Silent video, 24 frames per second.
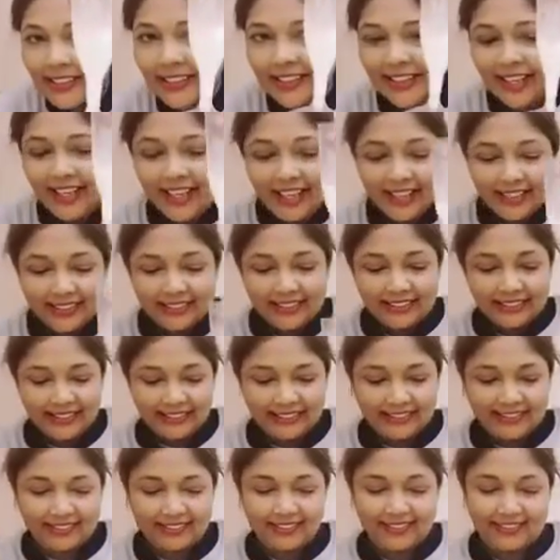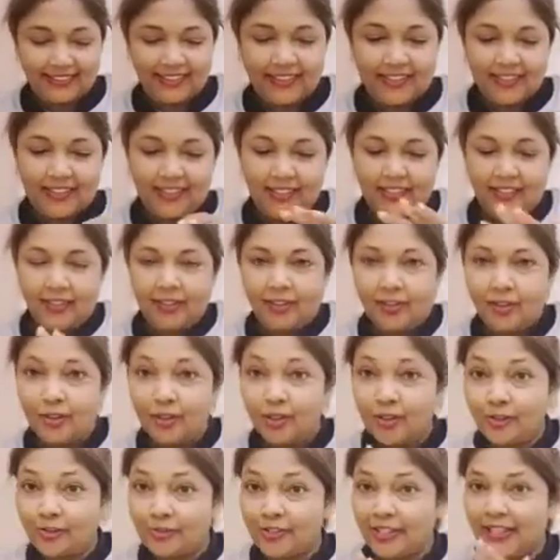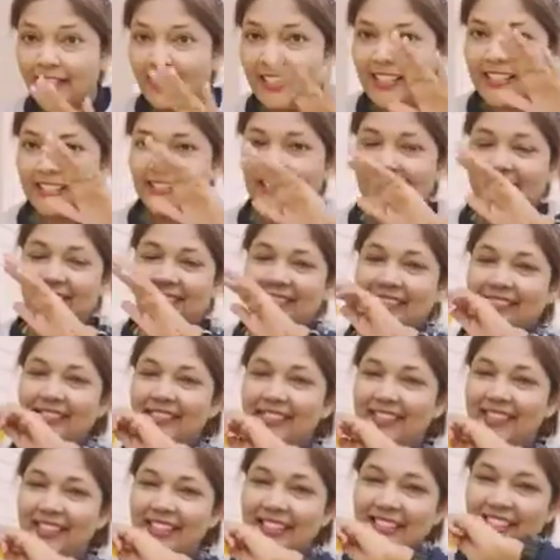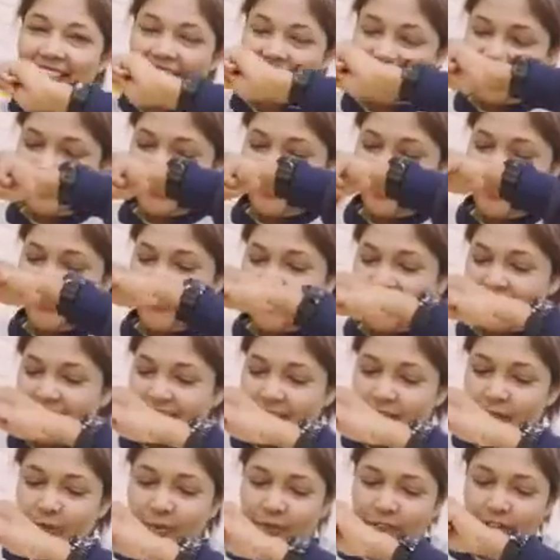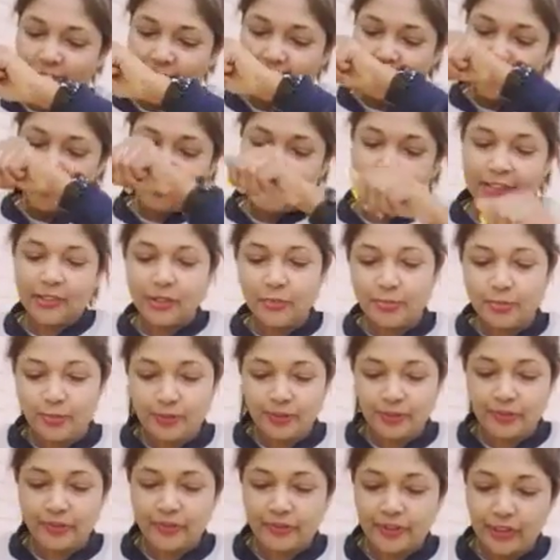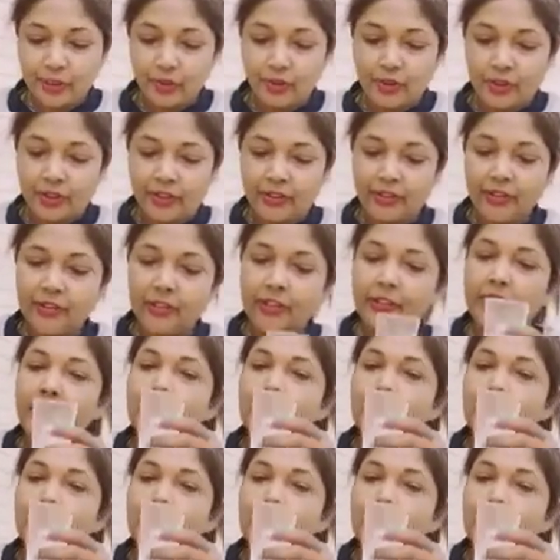glass. All 3 glasses, all right? We're going to try to put 3/4